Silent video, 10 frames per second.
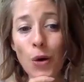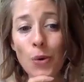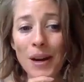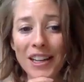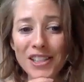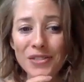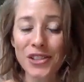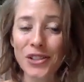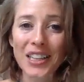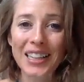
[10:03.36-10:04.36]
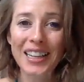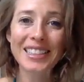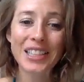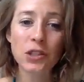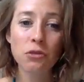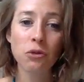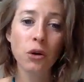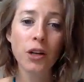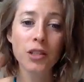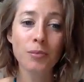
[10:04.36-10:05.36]
much for tuning into these
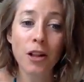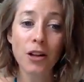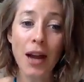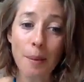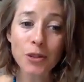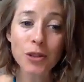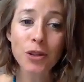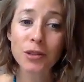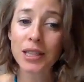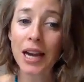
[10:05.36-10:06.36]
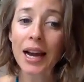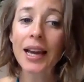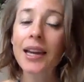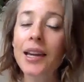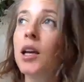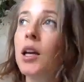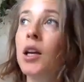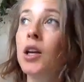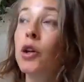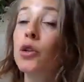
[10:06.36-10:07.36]
4 smaller episodes. I
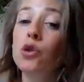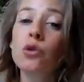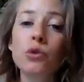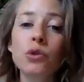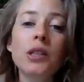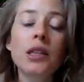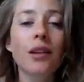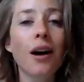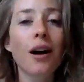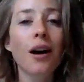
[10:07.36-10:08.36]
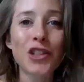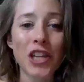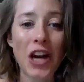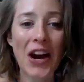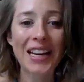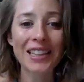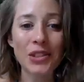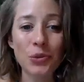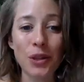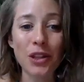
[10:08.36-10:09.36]
truly love sharing
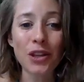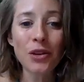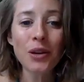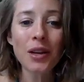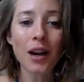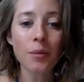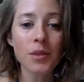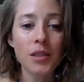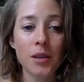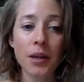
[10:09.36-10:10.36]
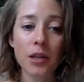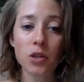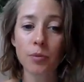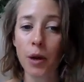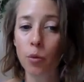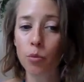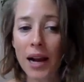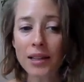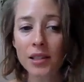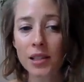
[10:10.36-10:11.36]
this with you, snippet into my own
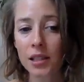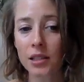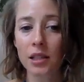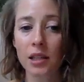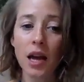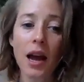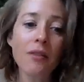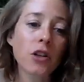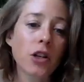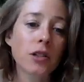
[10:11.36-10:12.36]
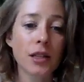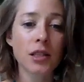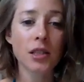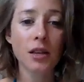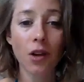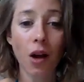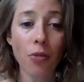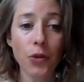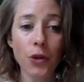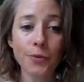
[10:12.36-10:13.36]
practices, things I've learned, lessons I've gone
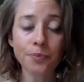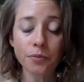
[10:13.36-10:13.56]
through.